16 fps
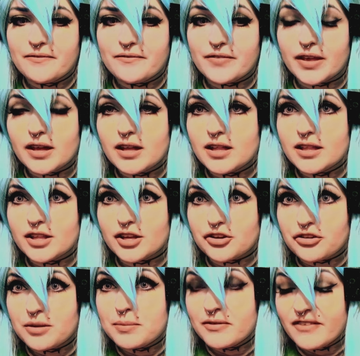feel the
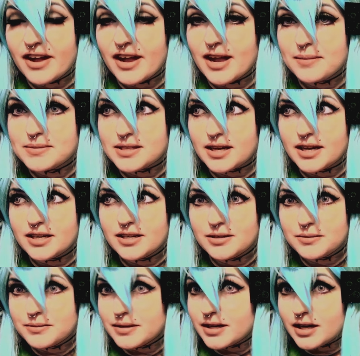creepy vibes, I
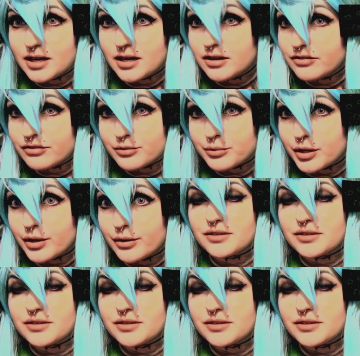don't want a hug from you.